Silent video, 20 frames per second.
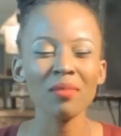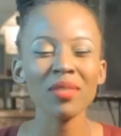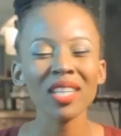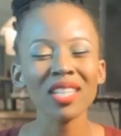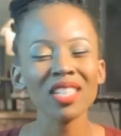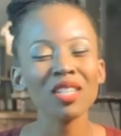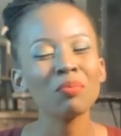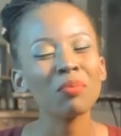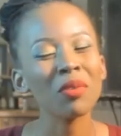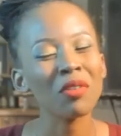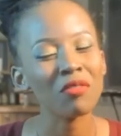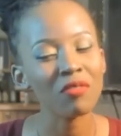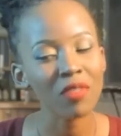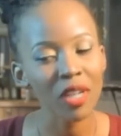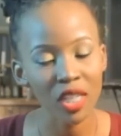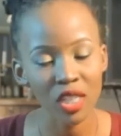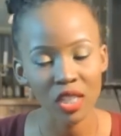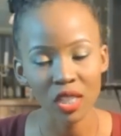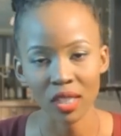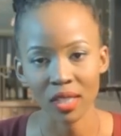I'm such a
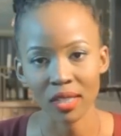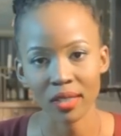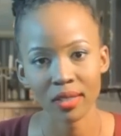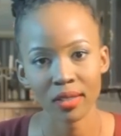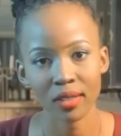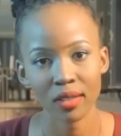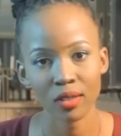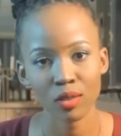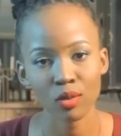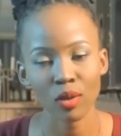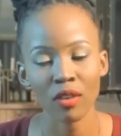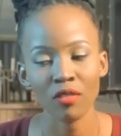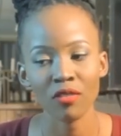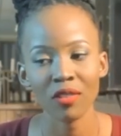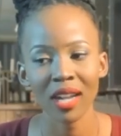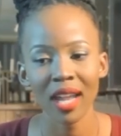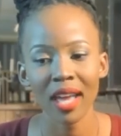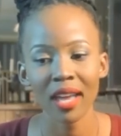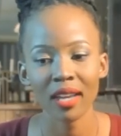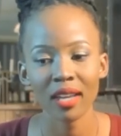perfectionist, so I
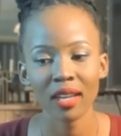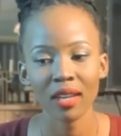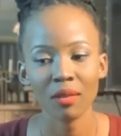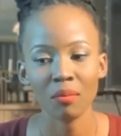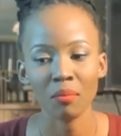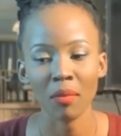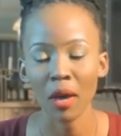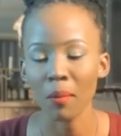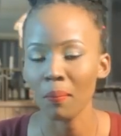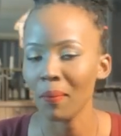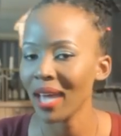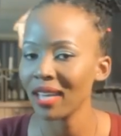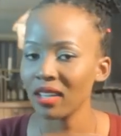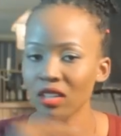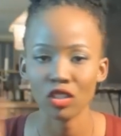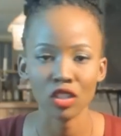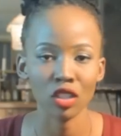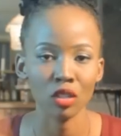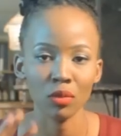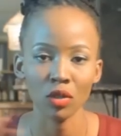feel like my mind
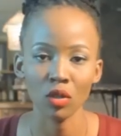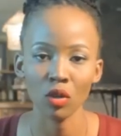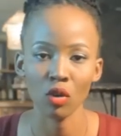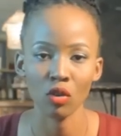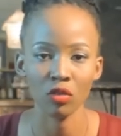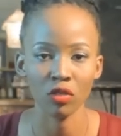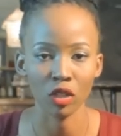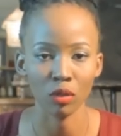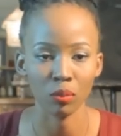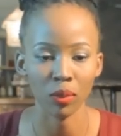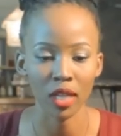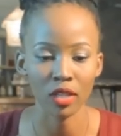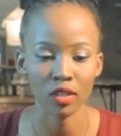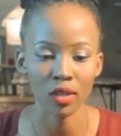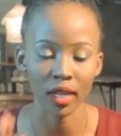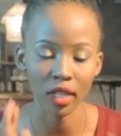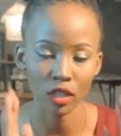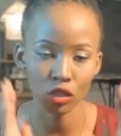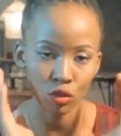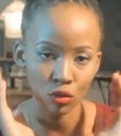is gonna be all over the place.
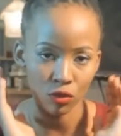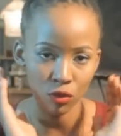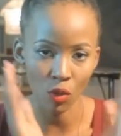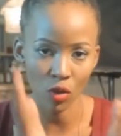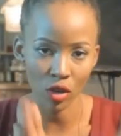I need to